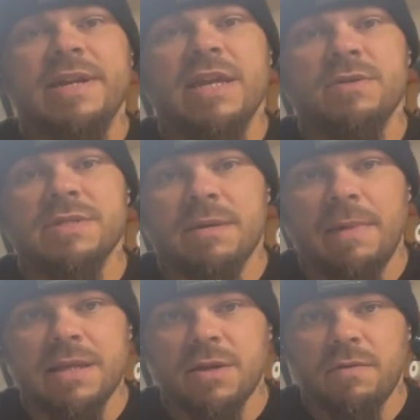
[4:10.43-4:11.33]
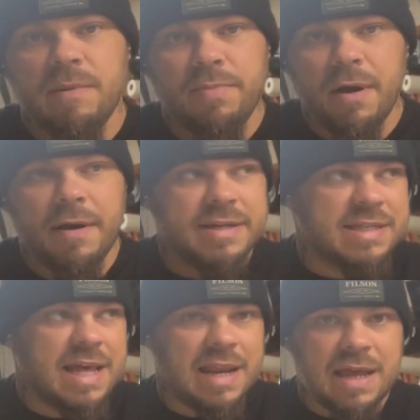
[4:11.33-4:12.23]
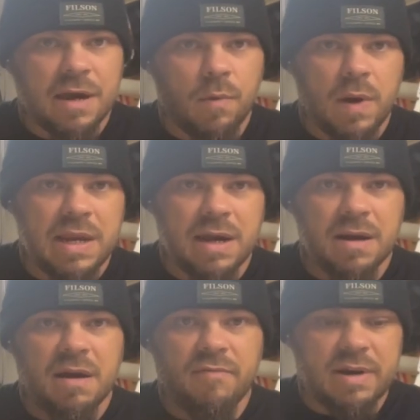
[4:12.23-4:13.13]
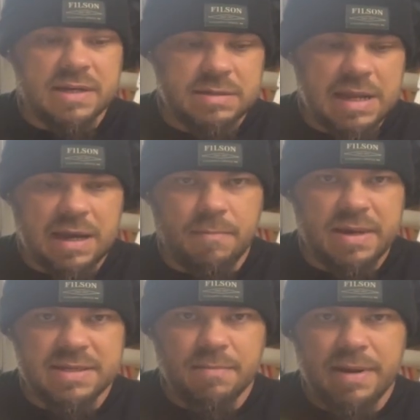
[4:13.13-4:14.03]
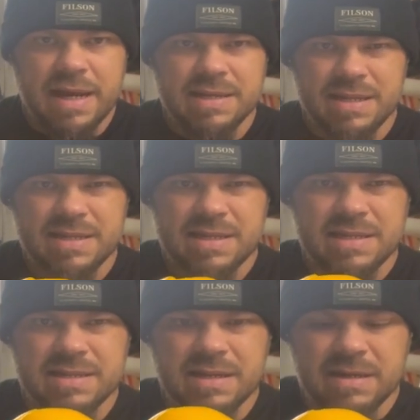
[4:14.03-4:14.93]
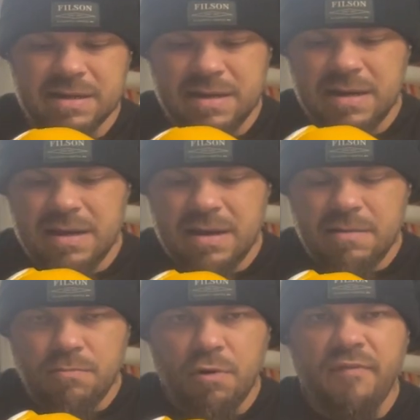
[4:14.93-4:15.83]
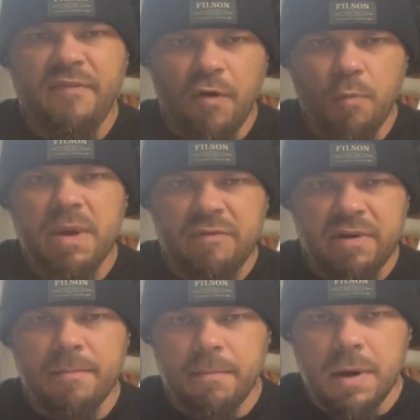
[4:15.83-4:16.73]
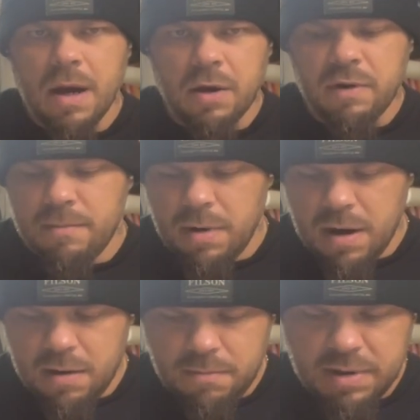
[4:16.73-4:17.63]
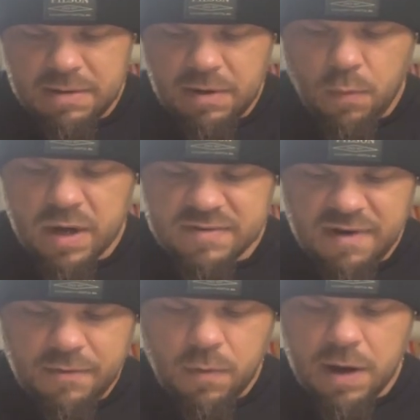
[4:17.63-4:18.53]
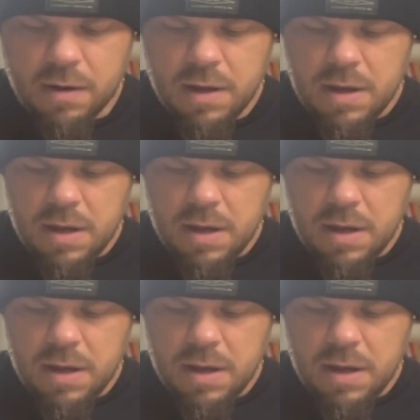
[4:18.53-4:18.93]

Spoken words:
they use to make the grip bar. It's not like a winning glove where it's like a piece of plastic. This is a more foamy grip bar, but works very well.